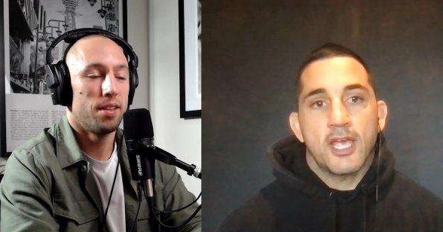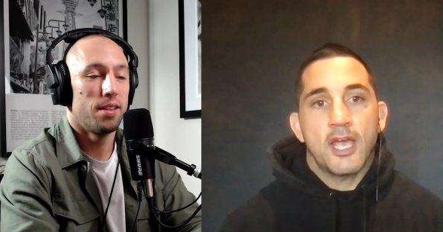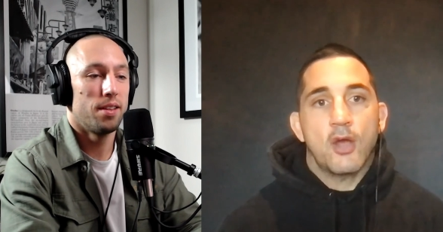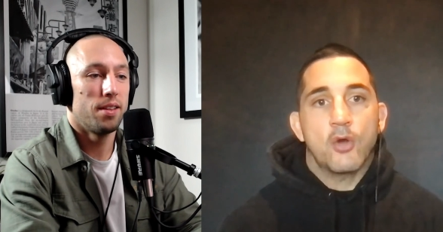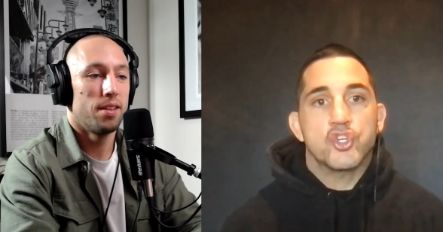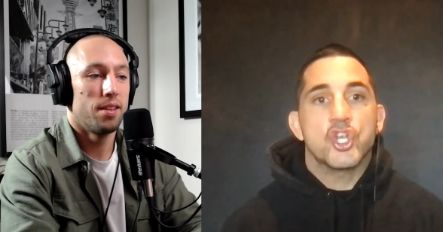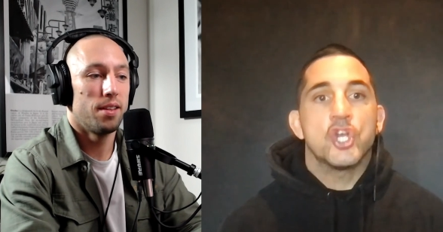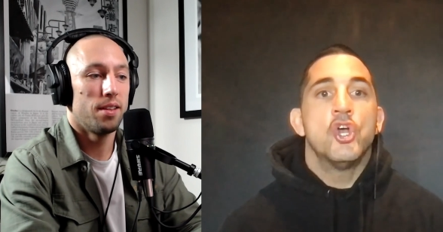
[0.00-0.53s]
Speaker 1: on a
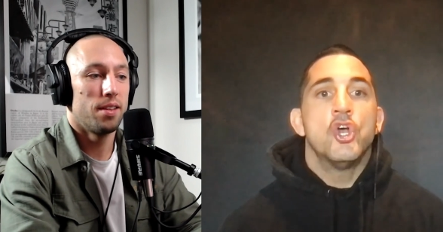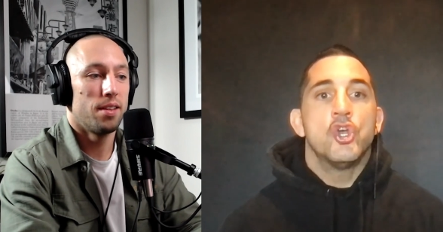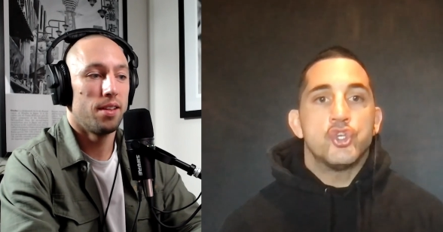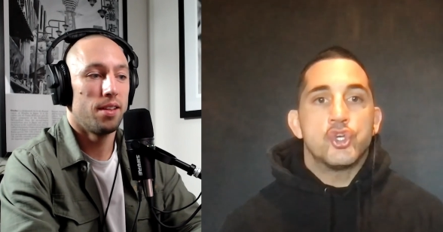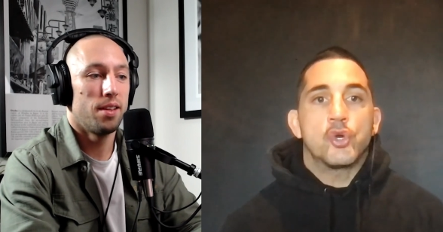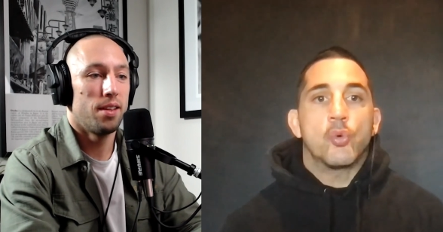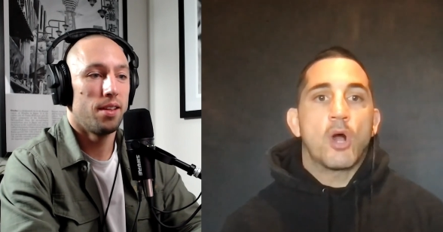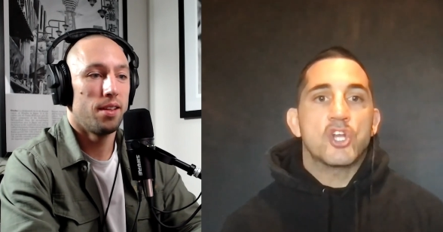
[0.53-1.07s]
couch,
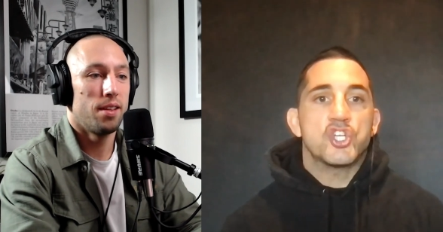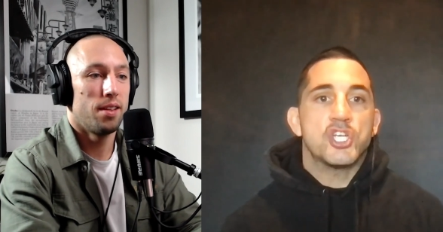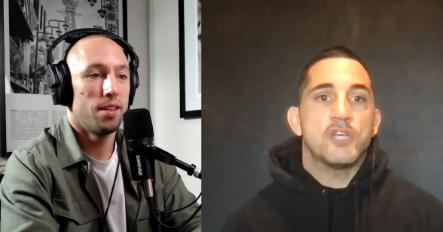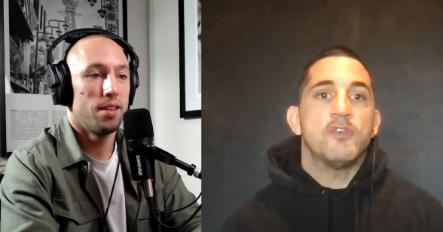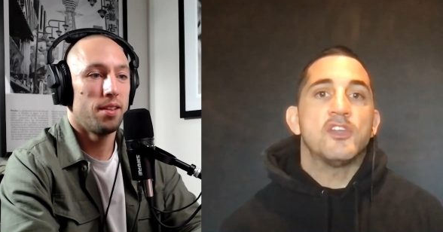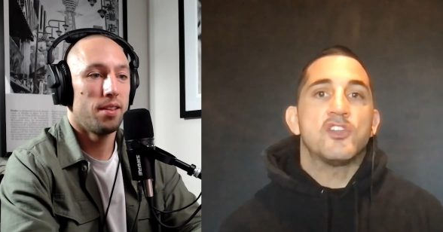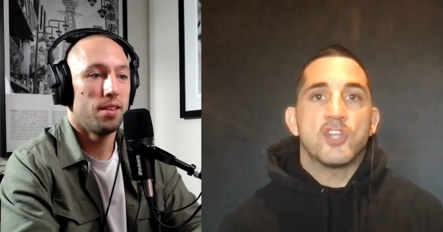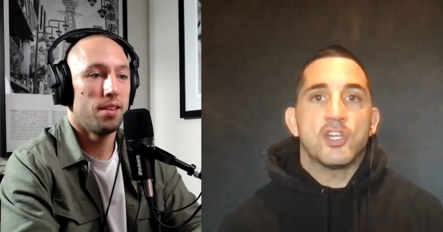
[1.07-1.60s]
you can
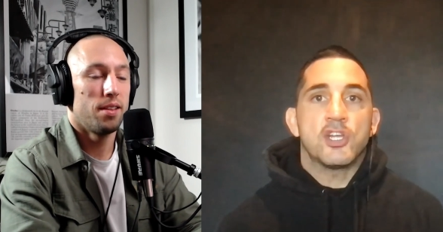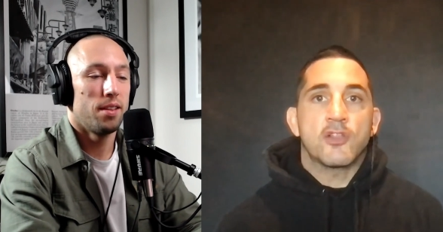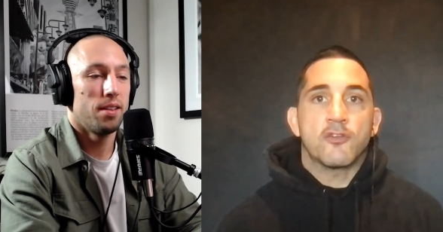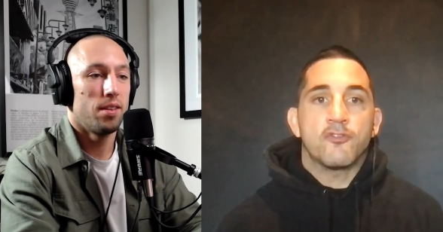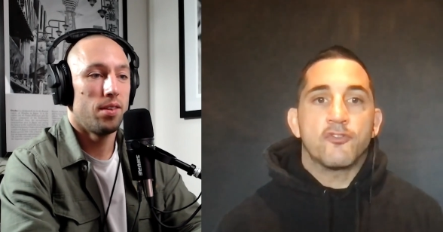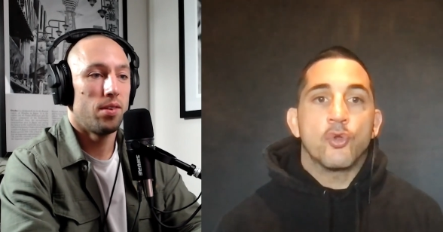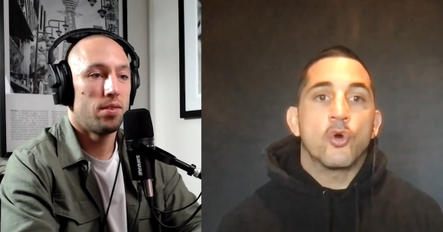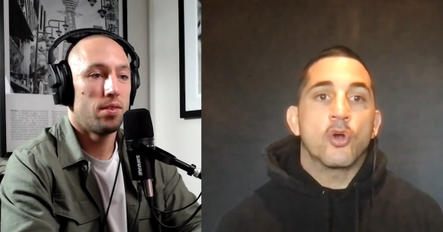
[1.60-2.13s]
watch TV
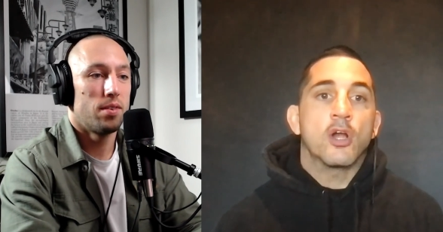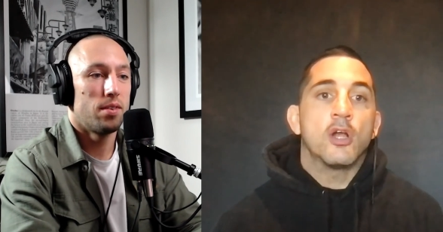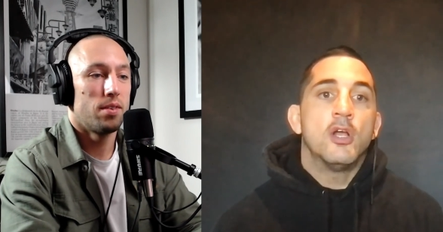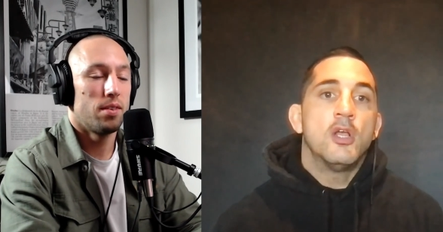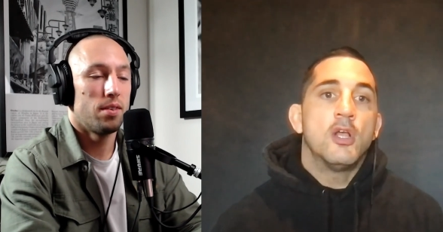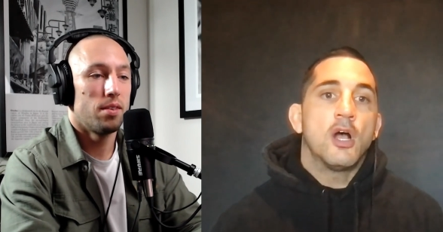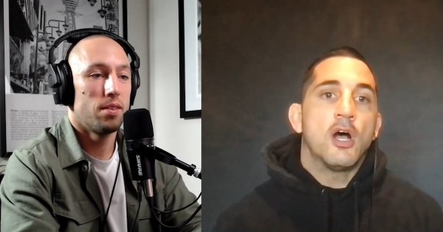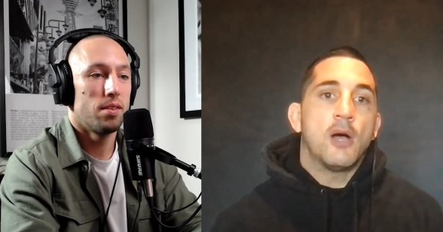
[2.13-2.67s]
sitting on the
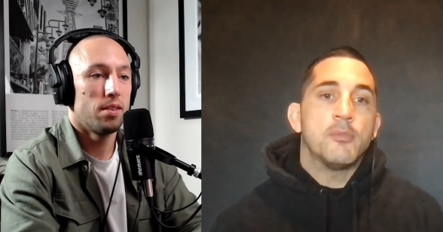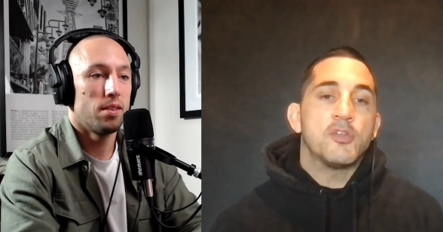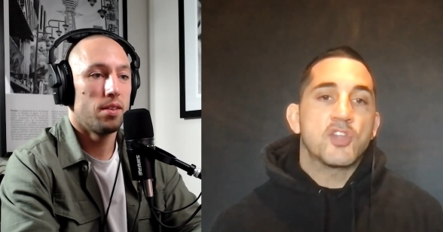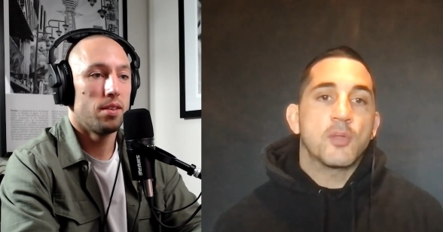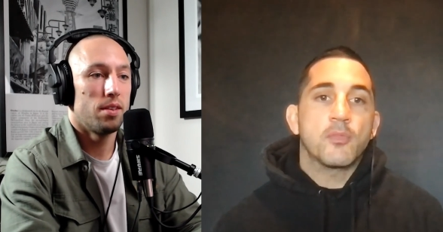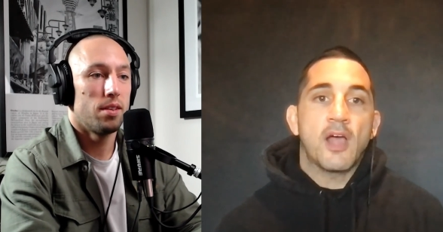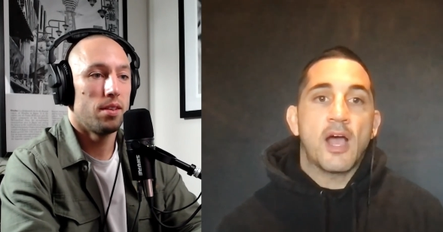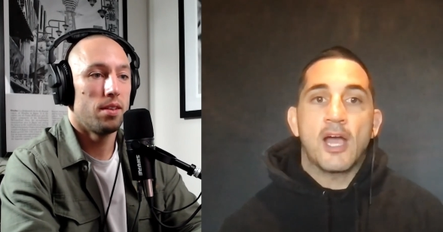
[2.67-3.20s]
floor.
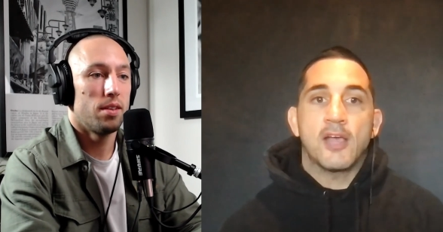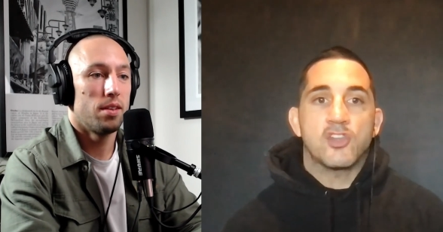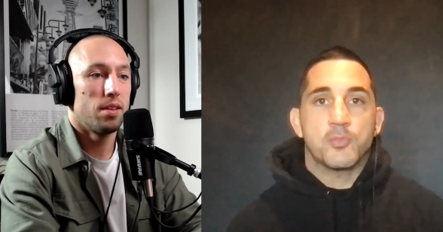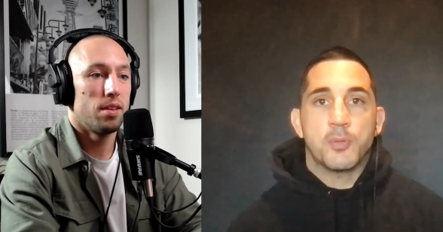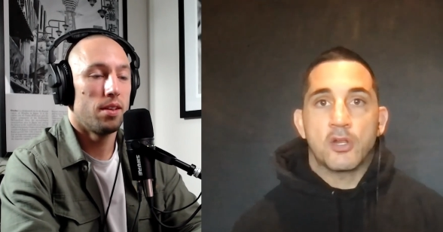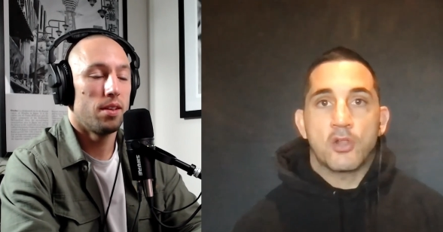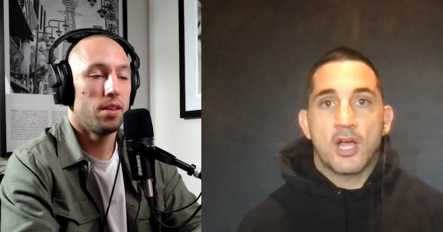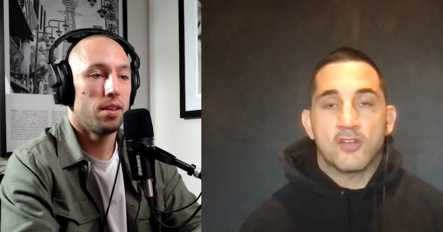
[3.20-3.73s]
Um, it's something that
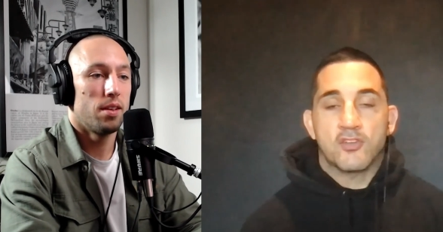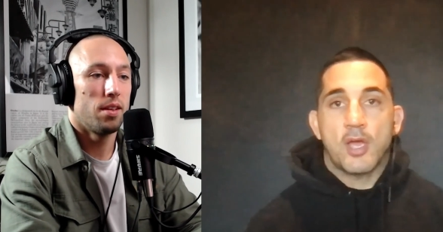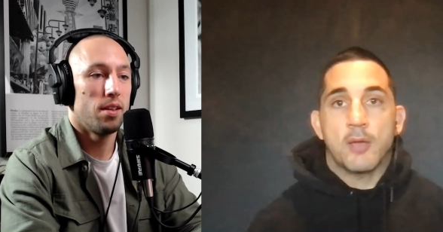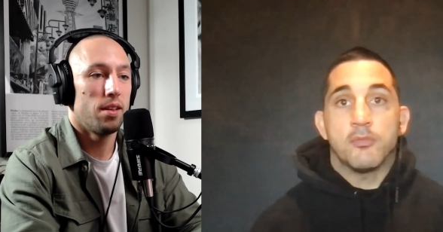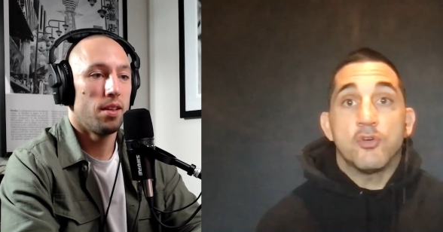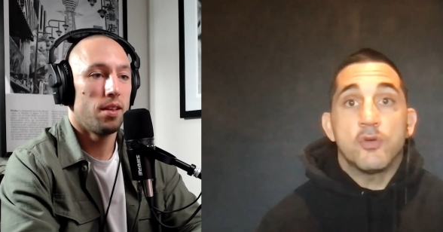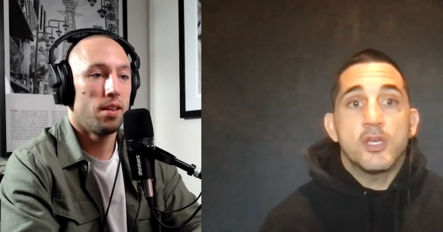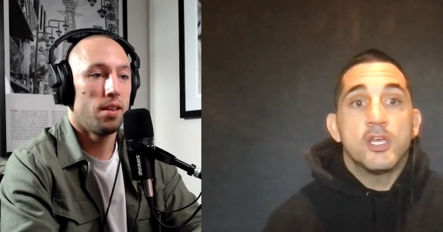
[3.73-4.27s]
I spend a lot
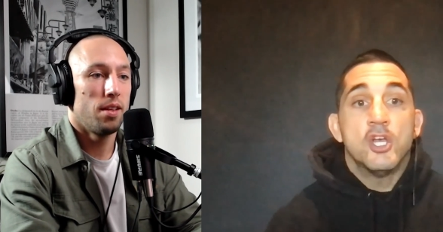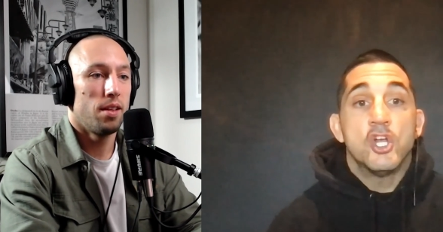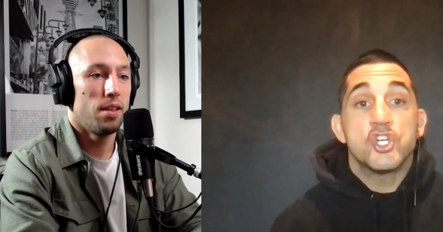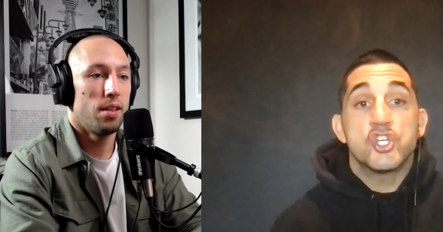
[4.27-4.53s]
of time doing